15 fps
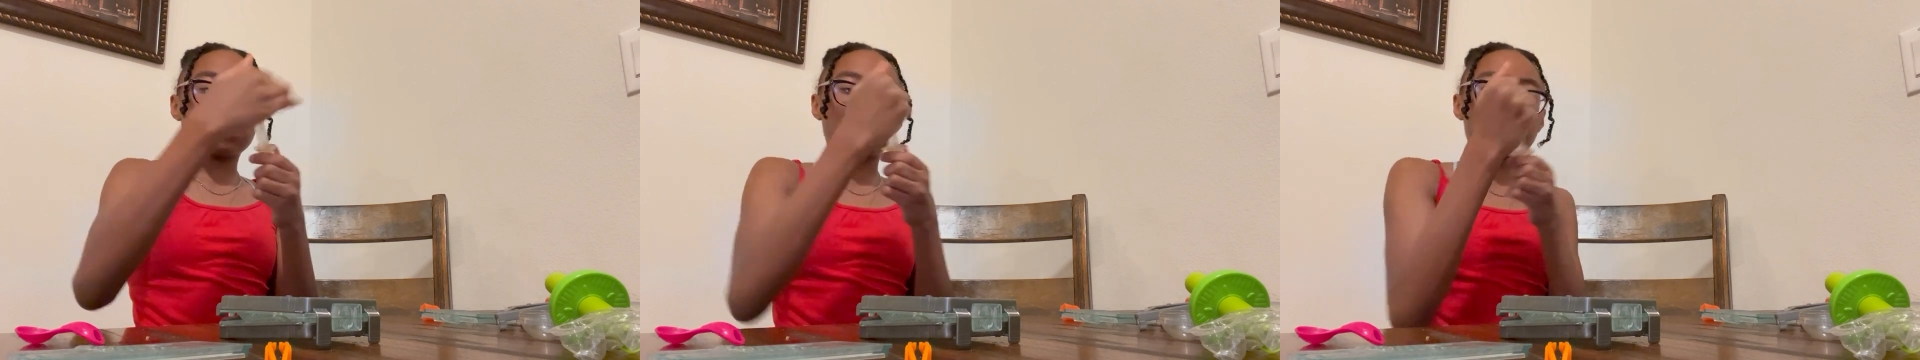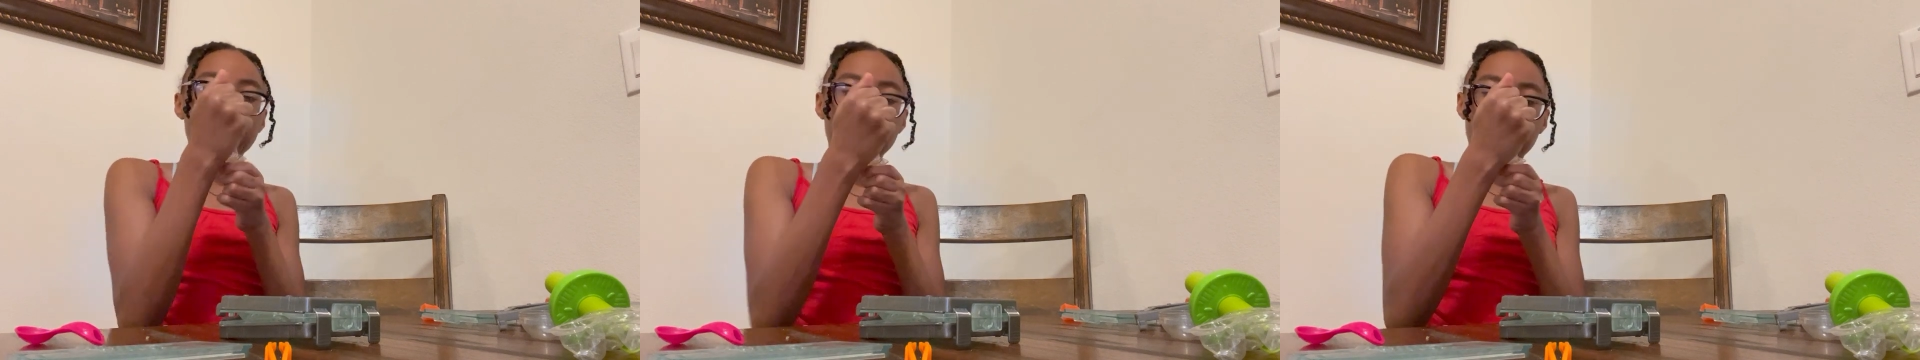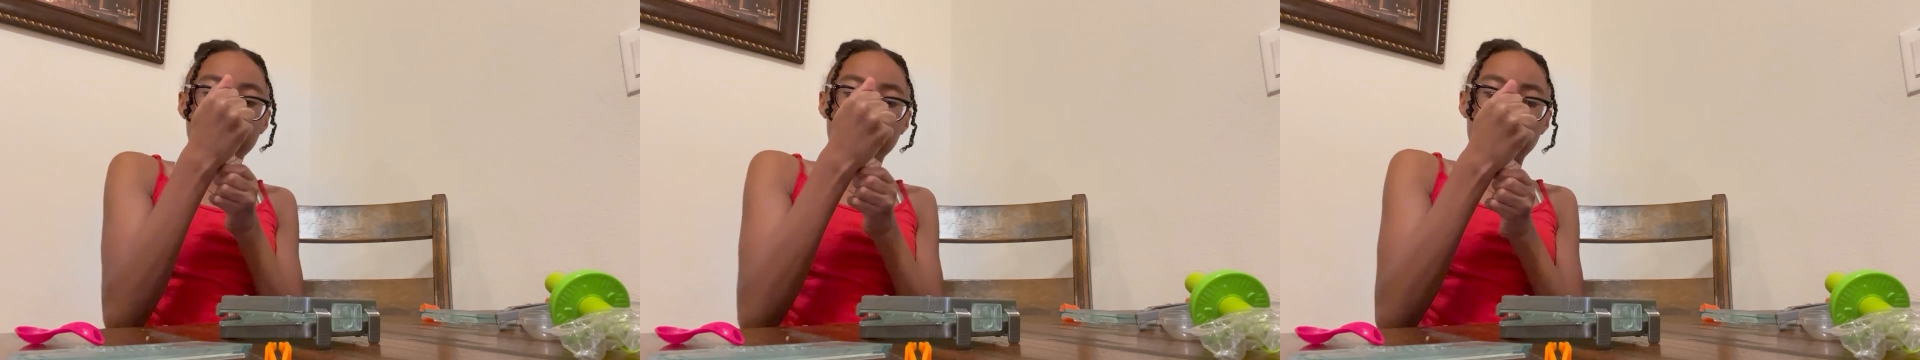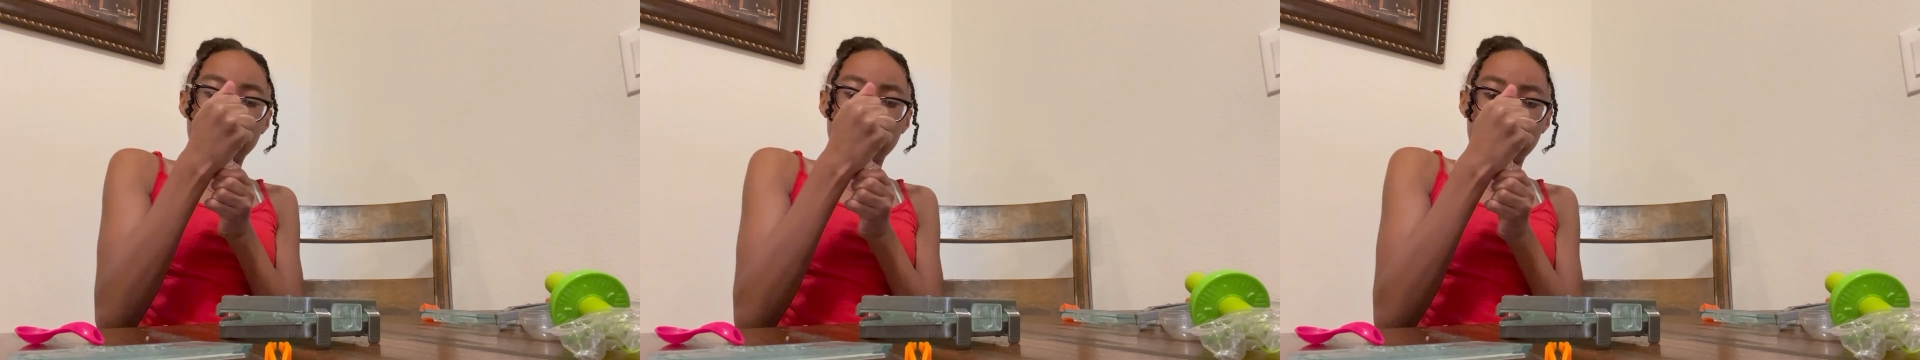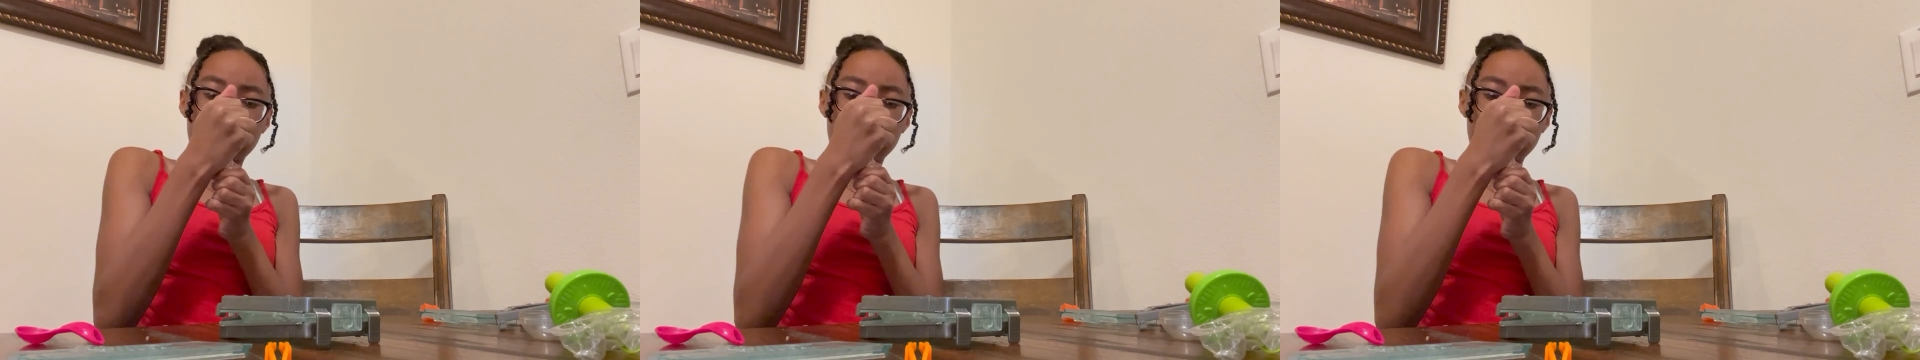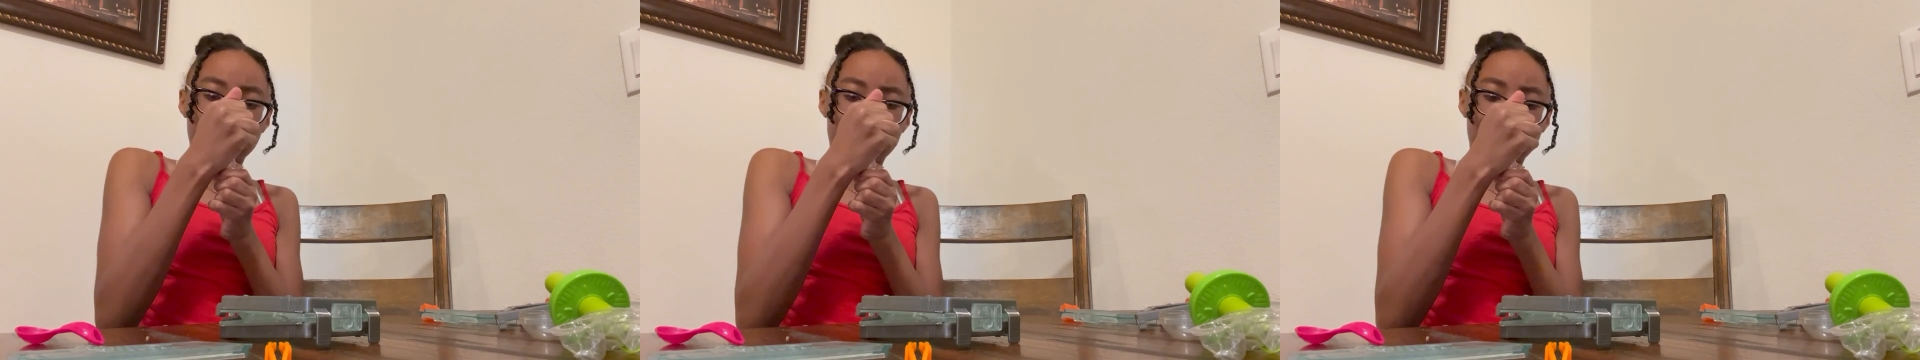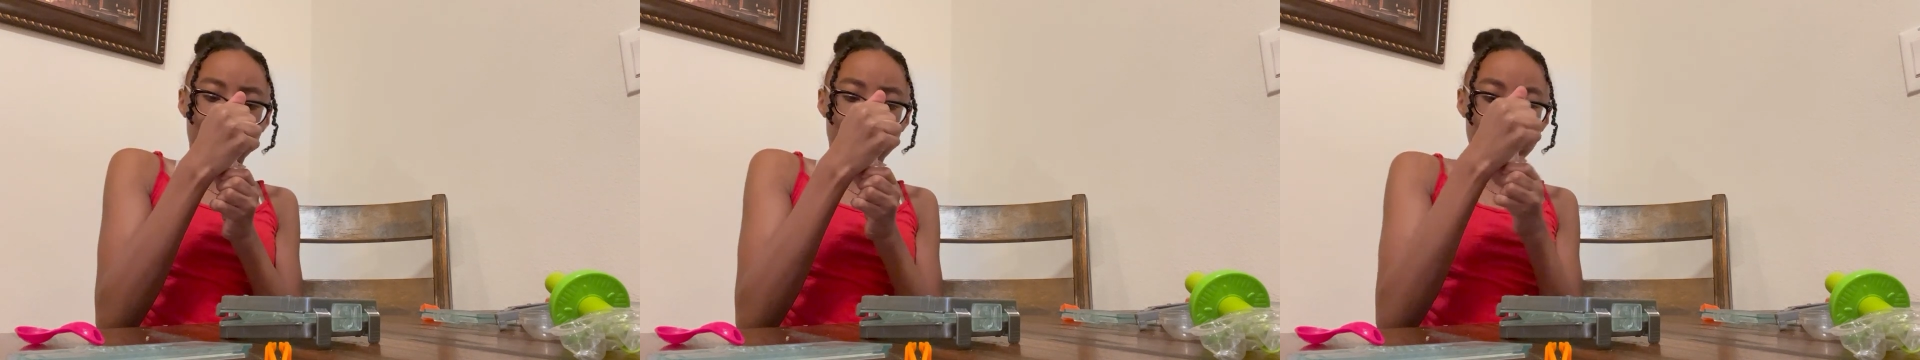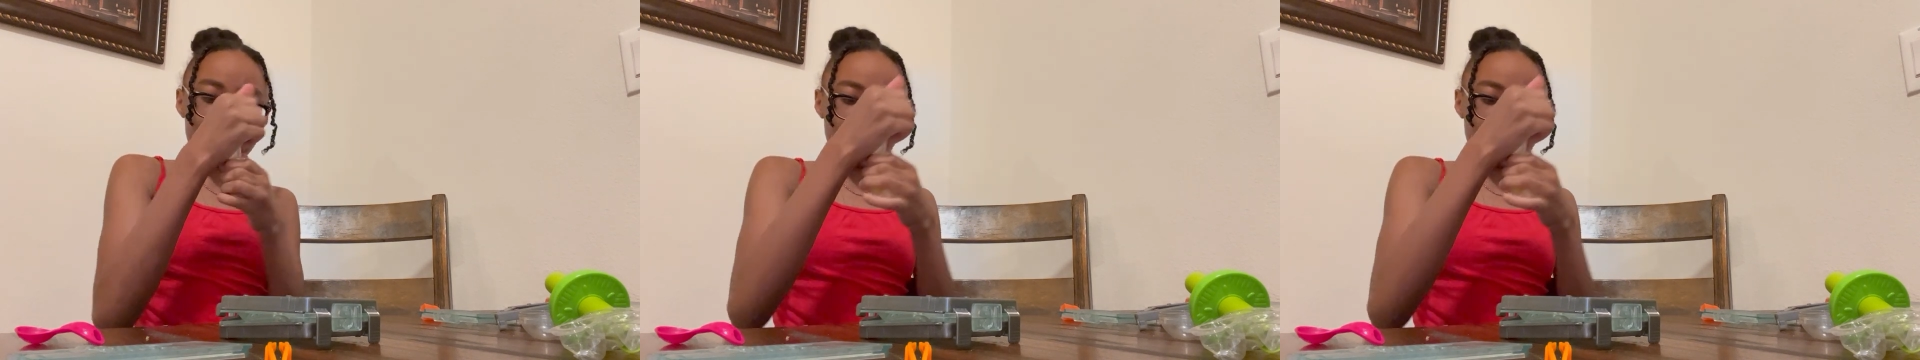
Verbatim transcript: Oh.